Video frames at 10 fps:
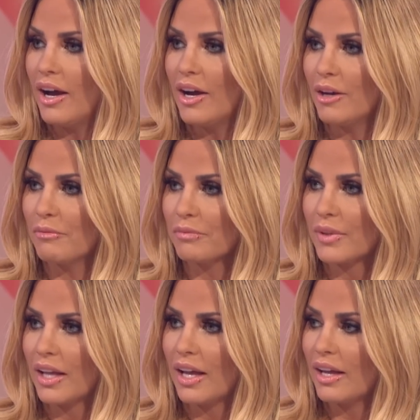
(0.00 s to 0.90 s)
and
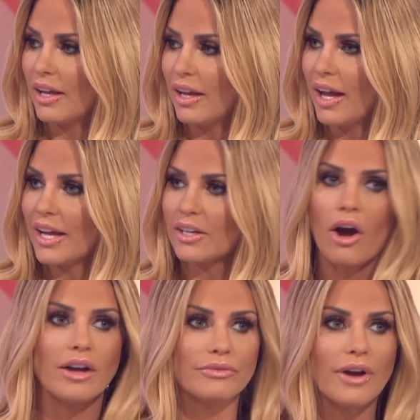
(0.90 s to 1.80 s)

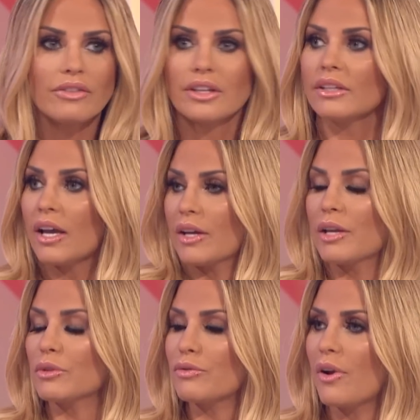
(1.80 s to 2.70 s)
I felt that, yeah, he
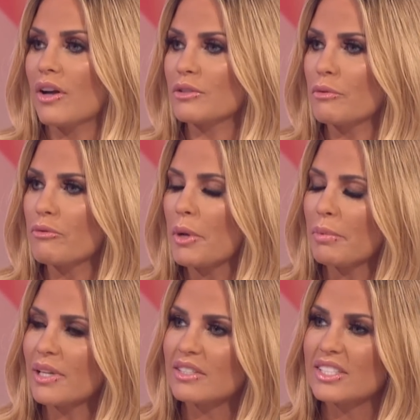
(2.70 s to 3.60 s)
was flirting for me,
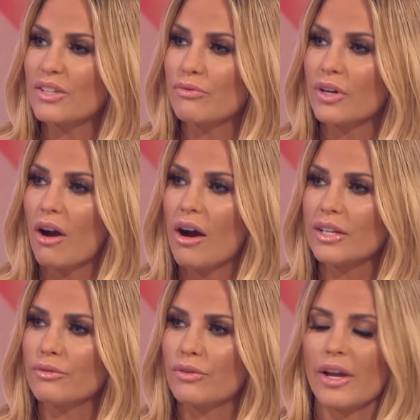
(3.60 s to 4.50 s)
but it's a different
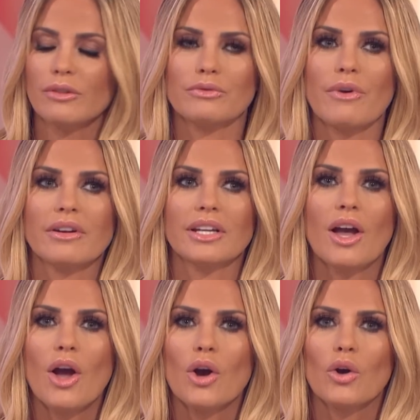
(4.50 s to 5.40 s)
kind of flirt. He was very
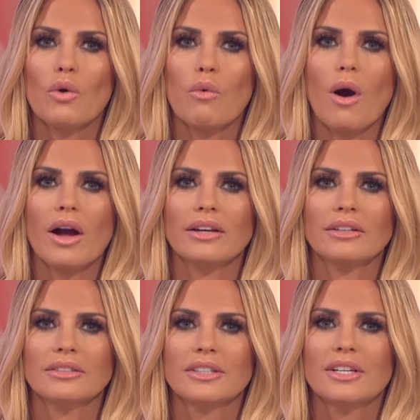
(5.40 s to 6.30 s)

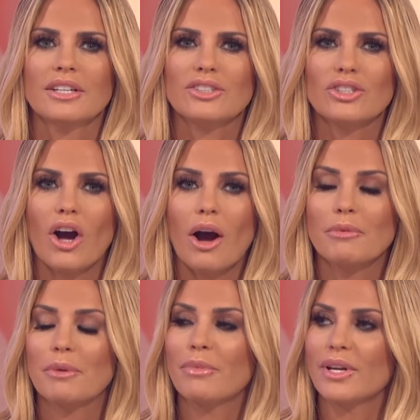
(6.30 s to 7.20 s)
quiet,
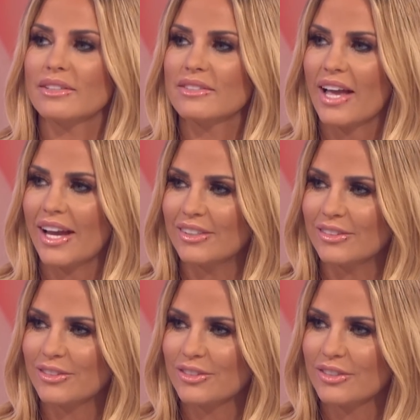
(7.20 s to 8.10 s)
charming, but
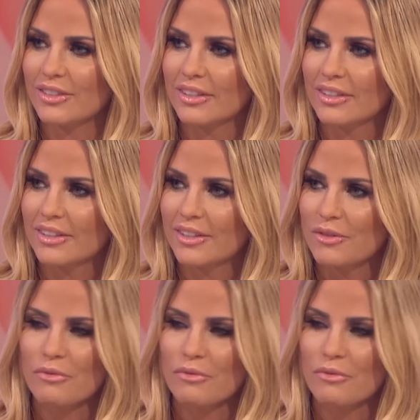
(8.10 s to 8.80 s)
intense. Always the quiet